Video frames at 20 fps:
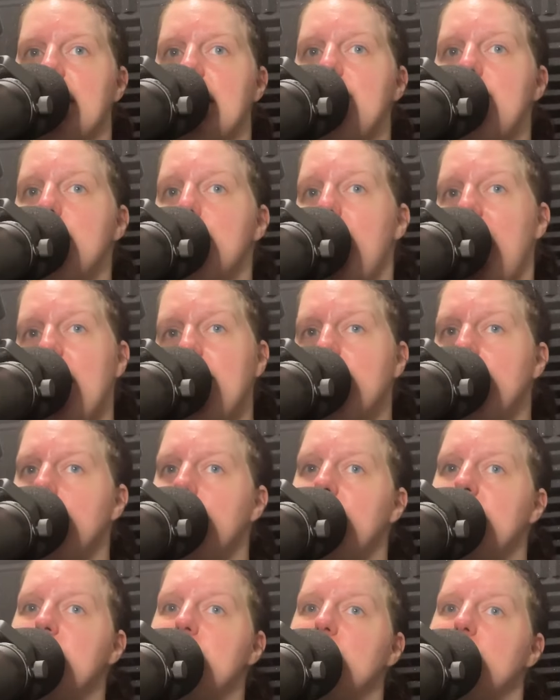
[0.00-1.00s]
If you ever
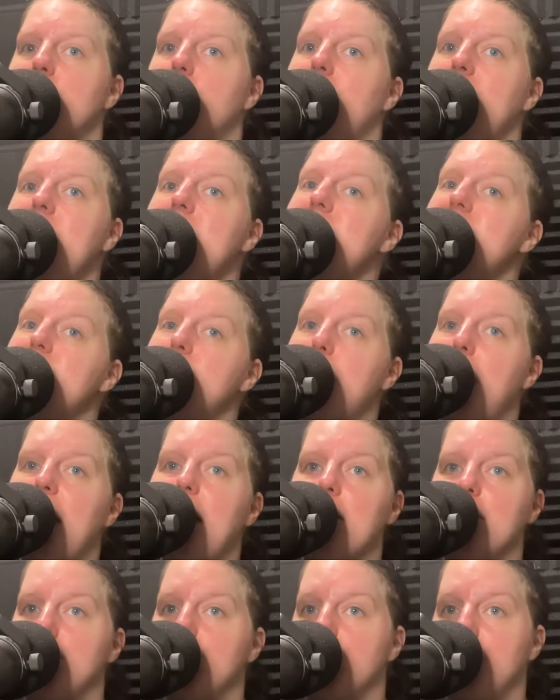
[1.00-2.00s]
wondered what
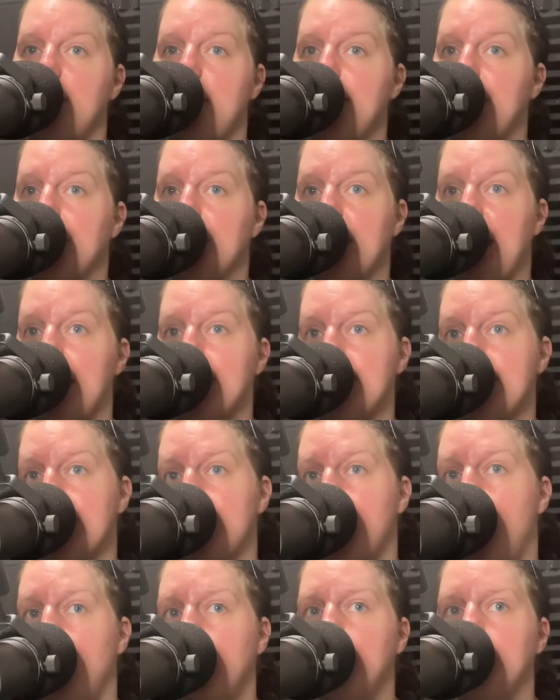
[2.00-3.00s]
inspired your favorite classic
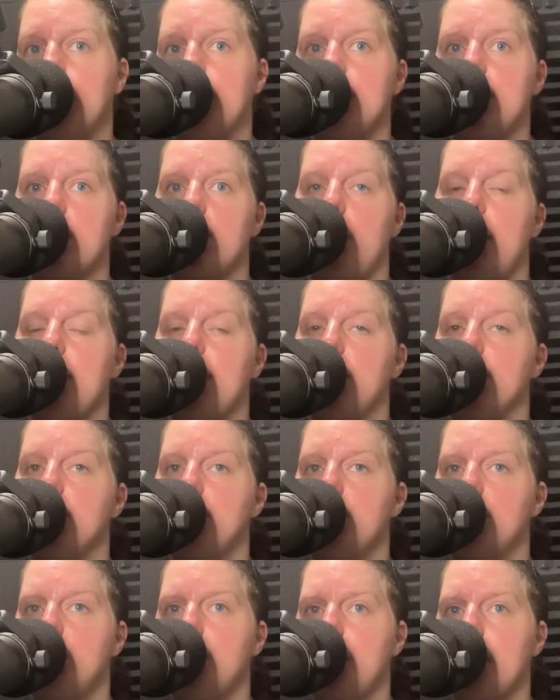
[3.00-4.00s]
novelists to write their
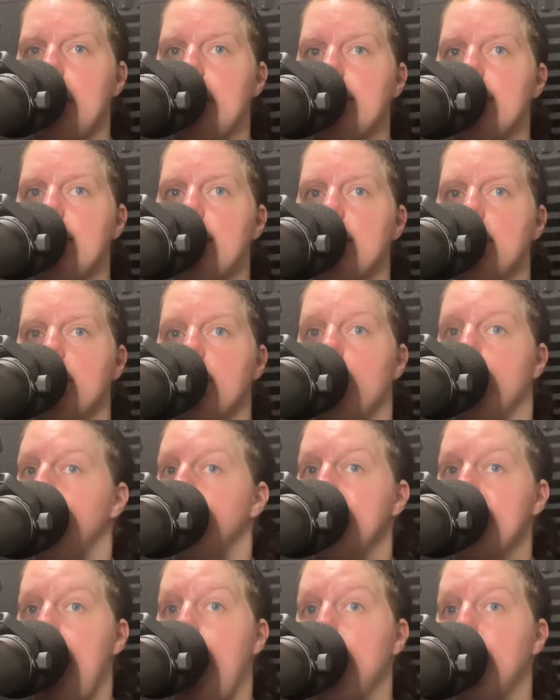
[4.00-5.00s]
stories, what
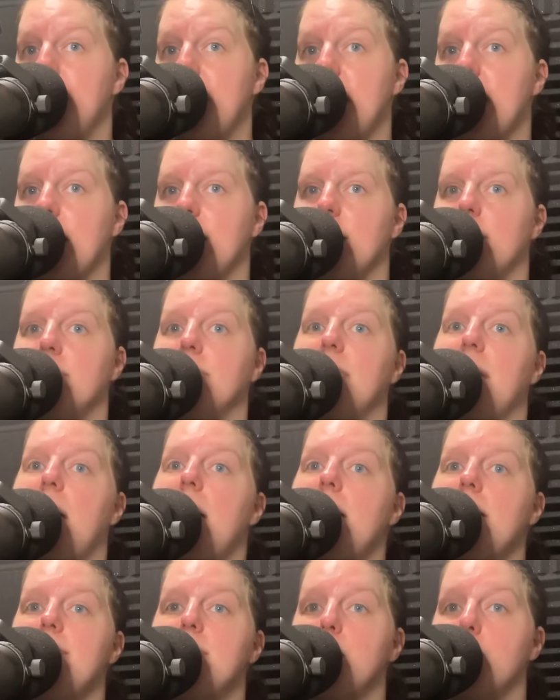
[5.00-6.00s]
was happening in their
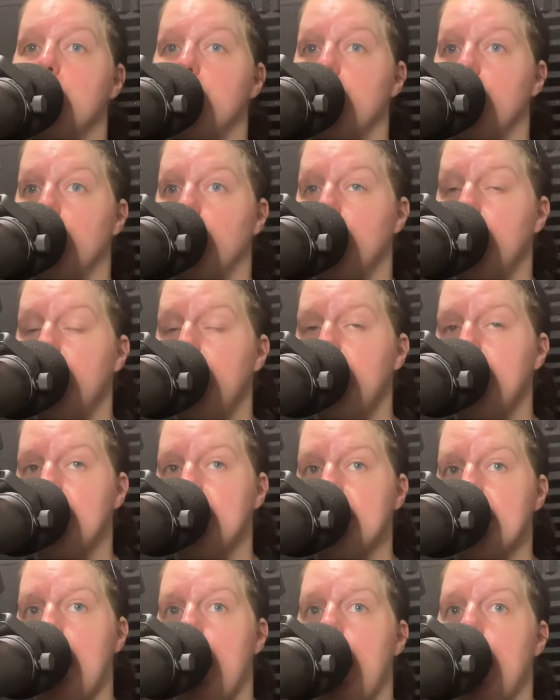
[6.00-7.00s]
lives or the world at the
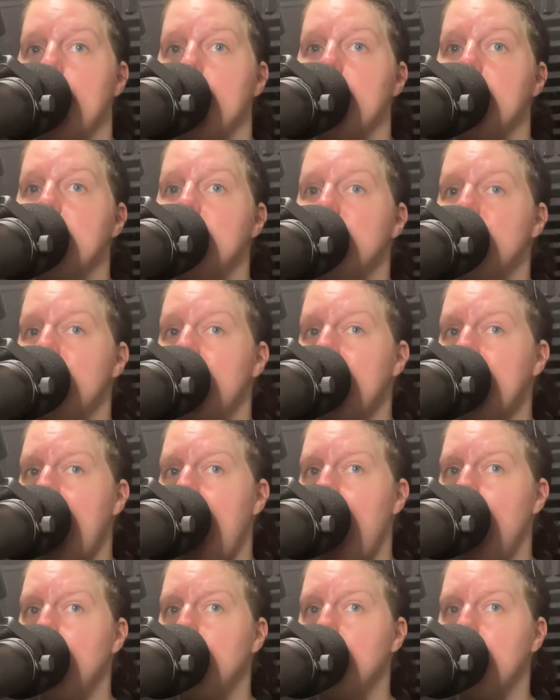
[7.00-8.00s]
time, check
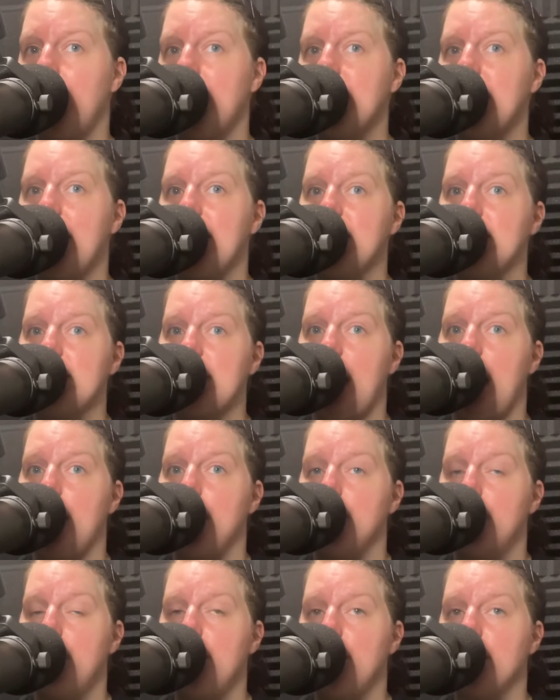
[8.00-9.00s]
out Bite at a
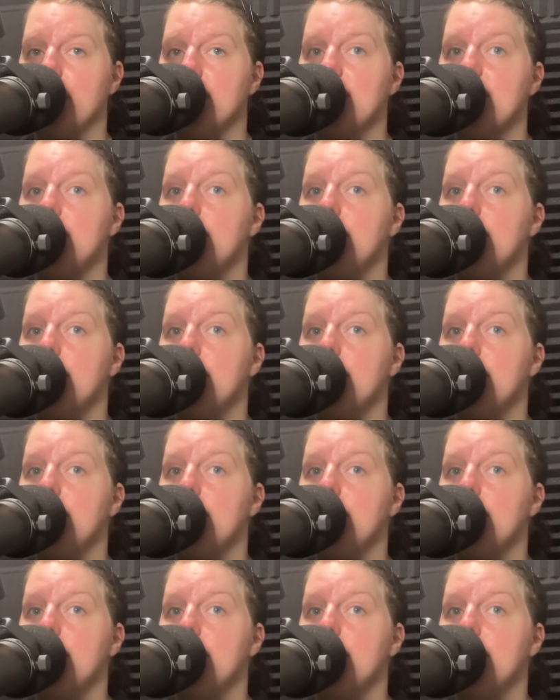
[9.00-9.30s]
Time Books